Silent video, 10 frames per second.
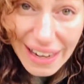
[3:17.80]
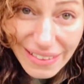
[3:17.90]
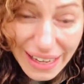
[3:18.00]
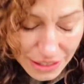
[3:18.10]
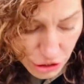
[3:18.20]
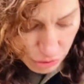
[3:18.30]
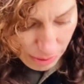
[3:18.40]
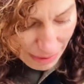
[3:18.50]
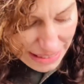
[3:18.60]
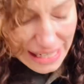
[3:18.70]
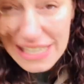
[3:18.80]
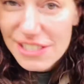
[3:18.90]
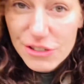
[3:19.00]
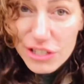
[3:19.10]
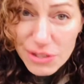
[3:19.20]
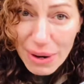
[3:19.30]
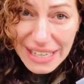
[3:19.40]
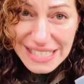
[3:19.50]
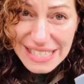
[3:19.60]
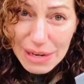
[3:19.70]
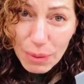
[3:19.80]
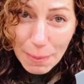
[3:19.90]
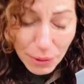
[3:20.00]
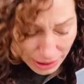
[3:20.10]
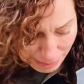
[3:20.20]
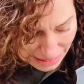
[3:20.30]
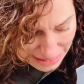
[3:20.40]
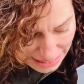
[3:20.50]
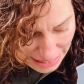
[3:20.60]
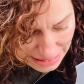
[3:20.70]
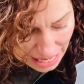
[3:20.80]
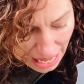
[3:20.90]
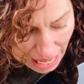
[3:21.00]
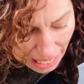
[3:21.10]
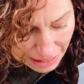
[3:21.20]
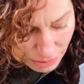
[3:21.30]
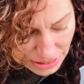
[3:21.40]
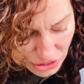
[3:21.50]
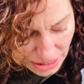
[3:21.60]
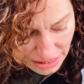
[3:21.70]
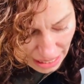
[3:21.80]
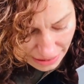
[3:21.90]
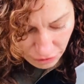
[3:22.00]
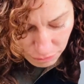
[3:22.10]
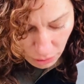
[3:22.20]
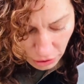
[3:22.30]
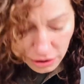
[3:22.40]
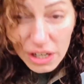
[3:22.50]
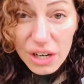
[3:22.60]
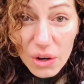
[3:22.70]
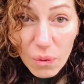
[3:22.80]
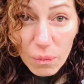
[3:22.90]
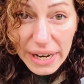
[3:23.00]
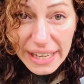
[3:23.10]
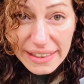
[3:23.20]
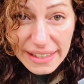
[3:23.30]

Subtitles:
like to, it makes it easier just so I can see where I'm putting my seeds. I always just kind of mark with